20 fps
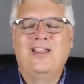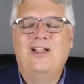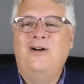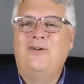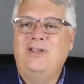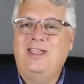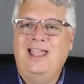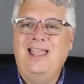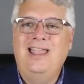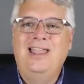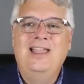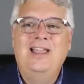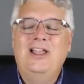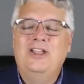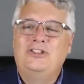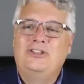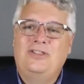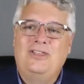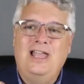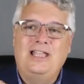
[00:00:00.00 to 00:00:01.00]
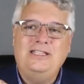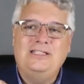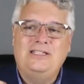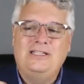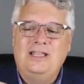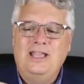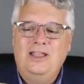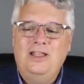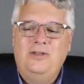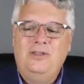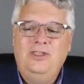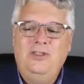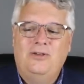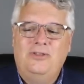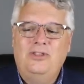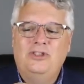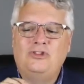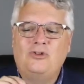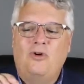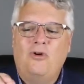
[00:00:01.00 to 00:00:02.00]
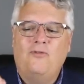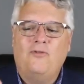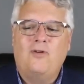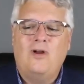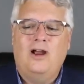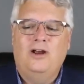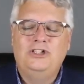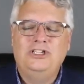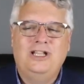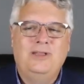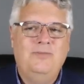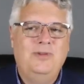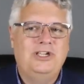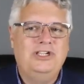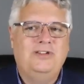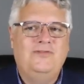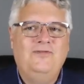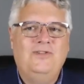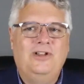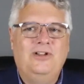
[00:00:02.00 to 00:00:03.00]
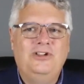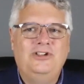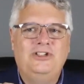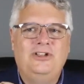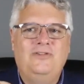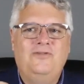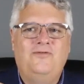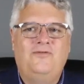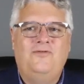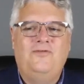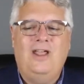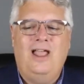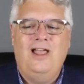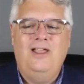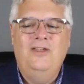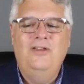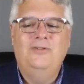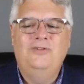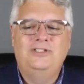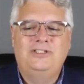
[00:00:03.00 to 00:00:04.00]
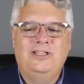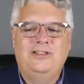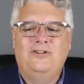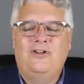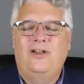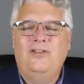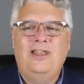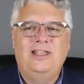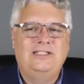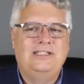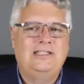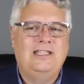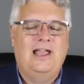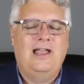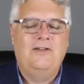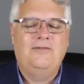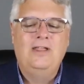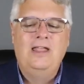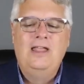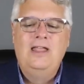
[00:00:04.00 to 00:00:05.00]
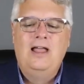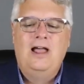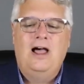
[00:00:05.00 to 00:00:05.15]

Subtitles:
Okay, so that's this overarching mission, vision, values, and all that stuff.